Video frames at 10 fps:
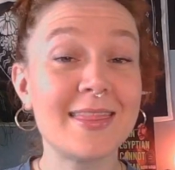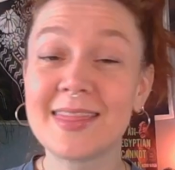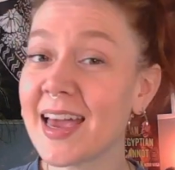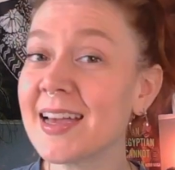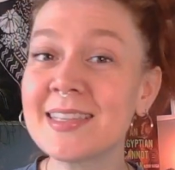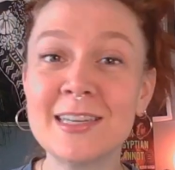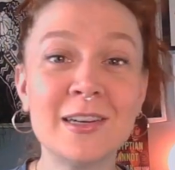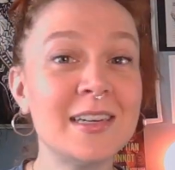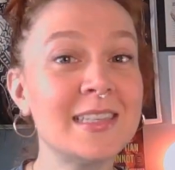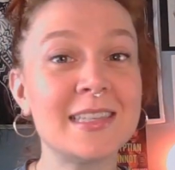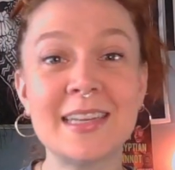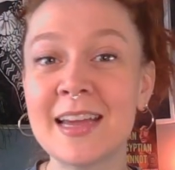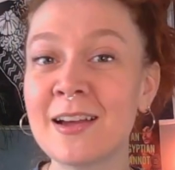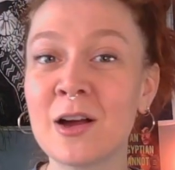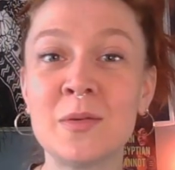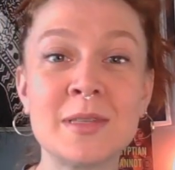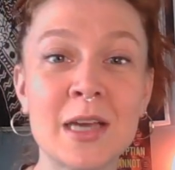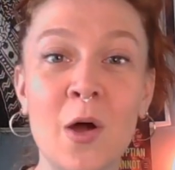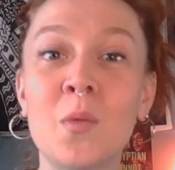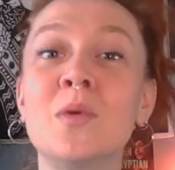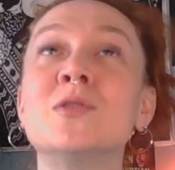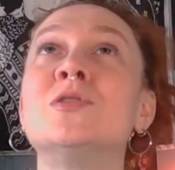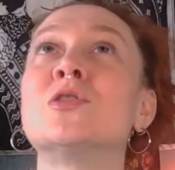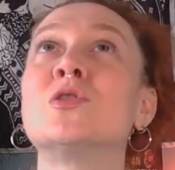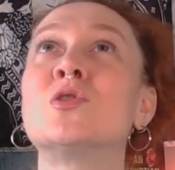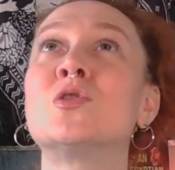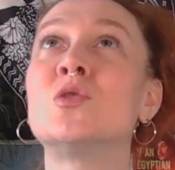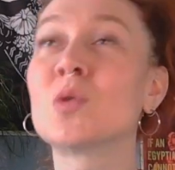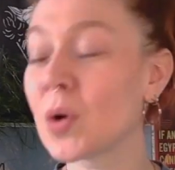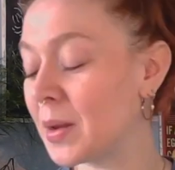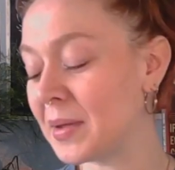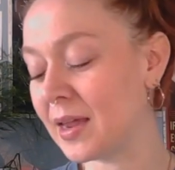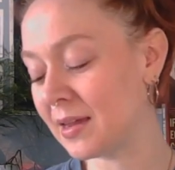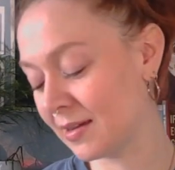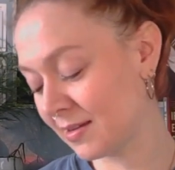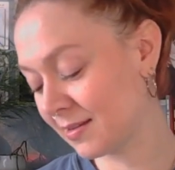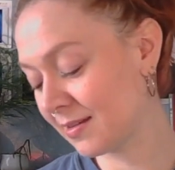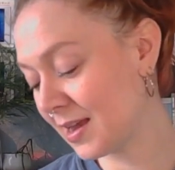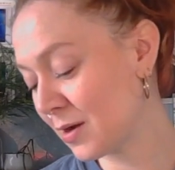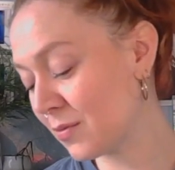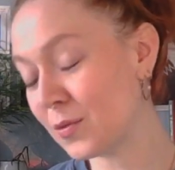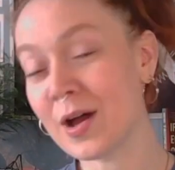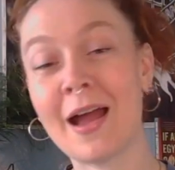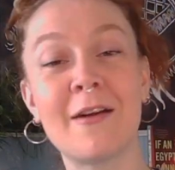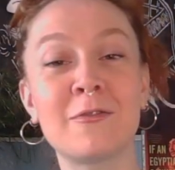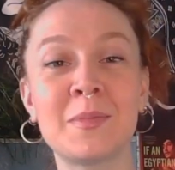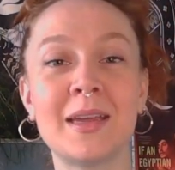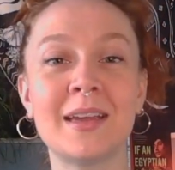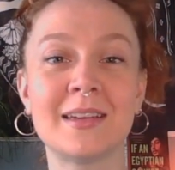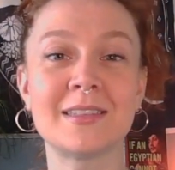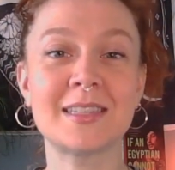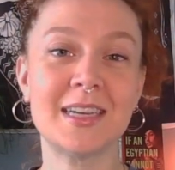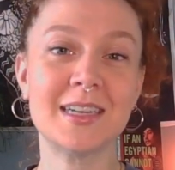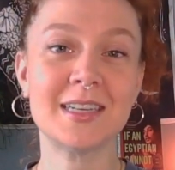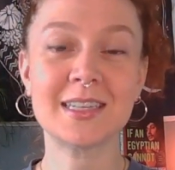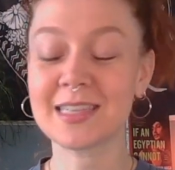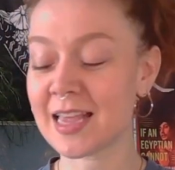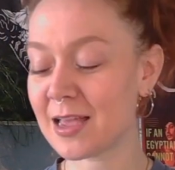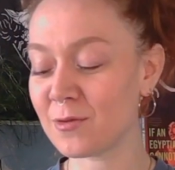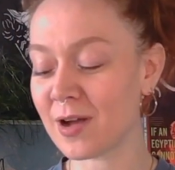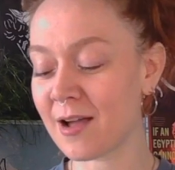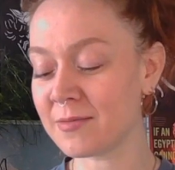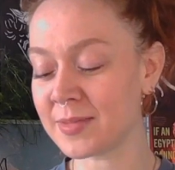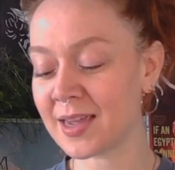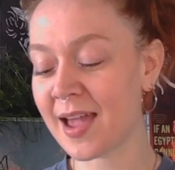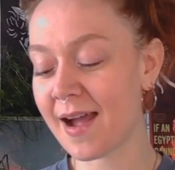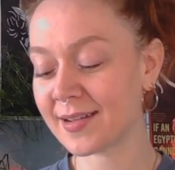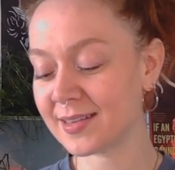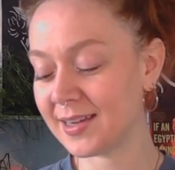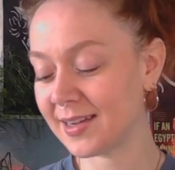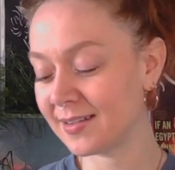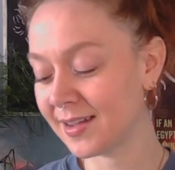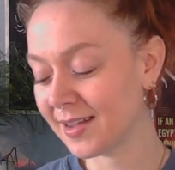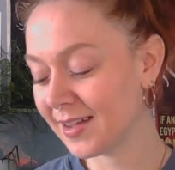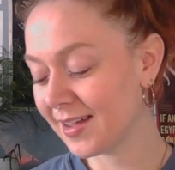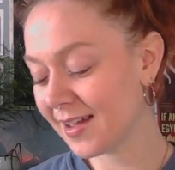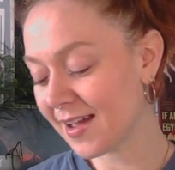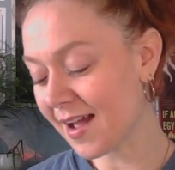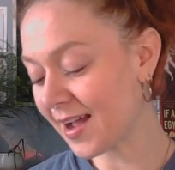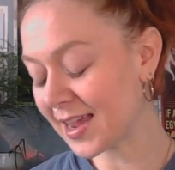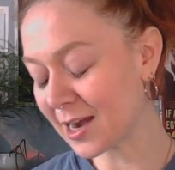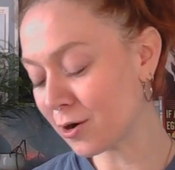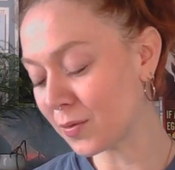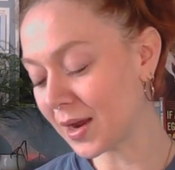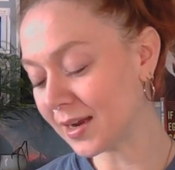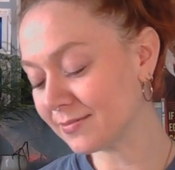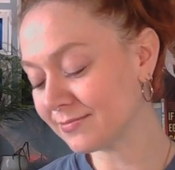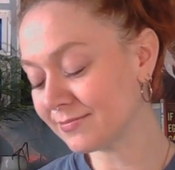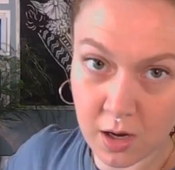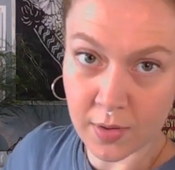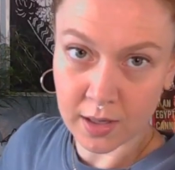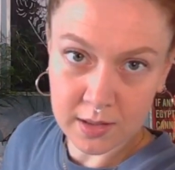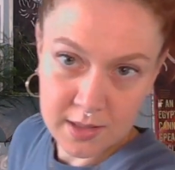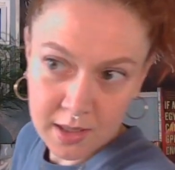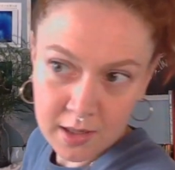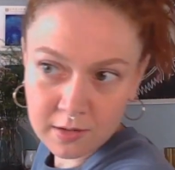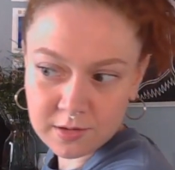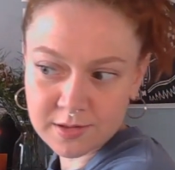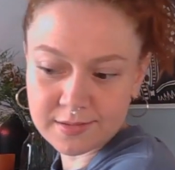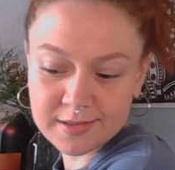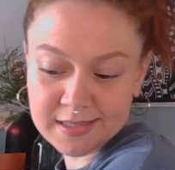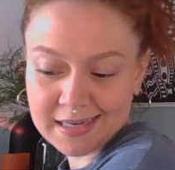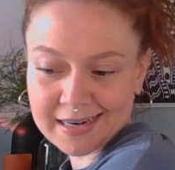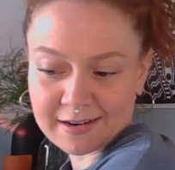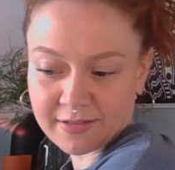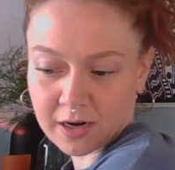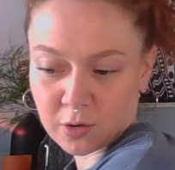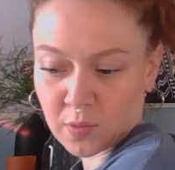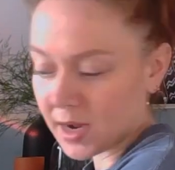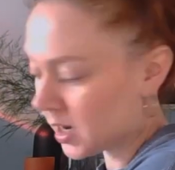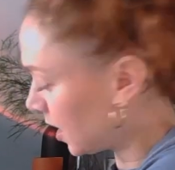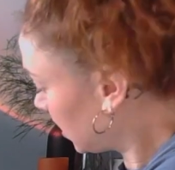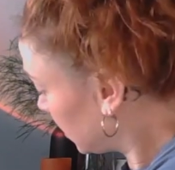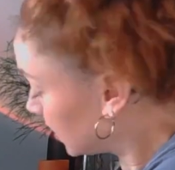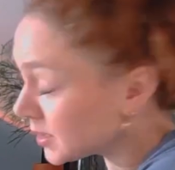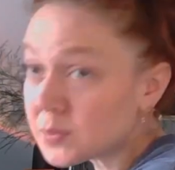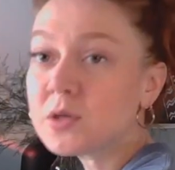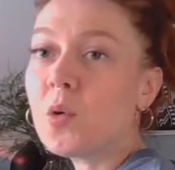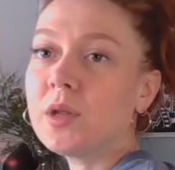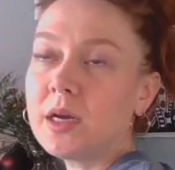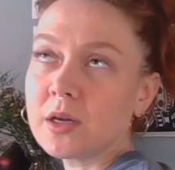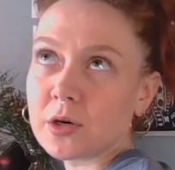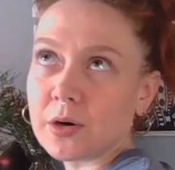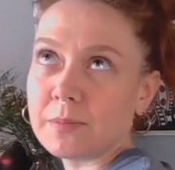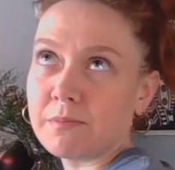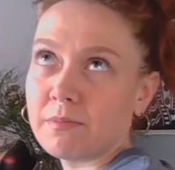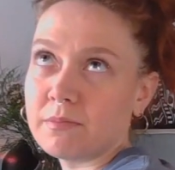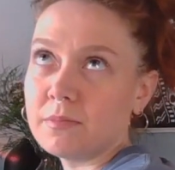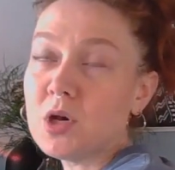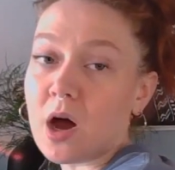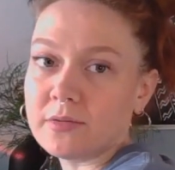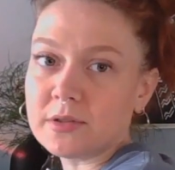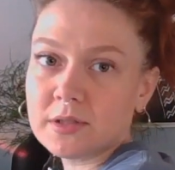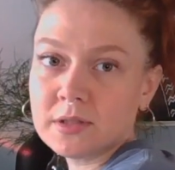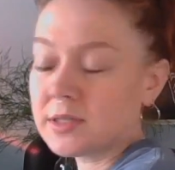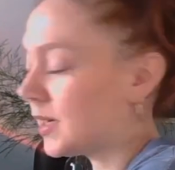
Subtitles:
That series, the day it comes out, will destroy me. It will have me in tears. It will have me cackling. I cannot wait. Okay, let's get another DNF out of the way. This was the only other novel that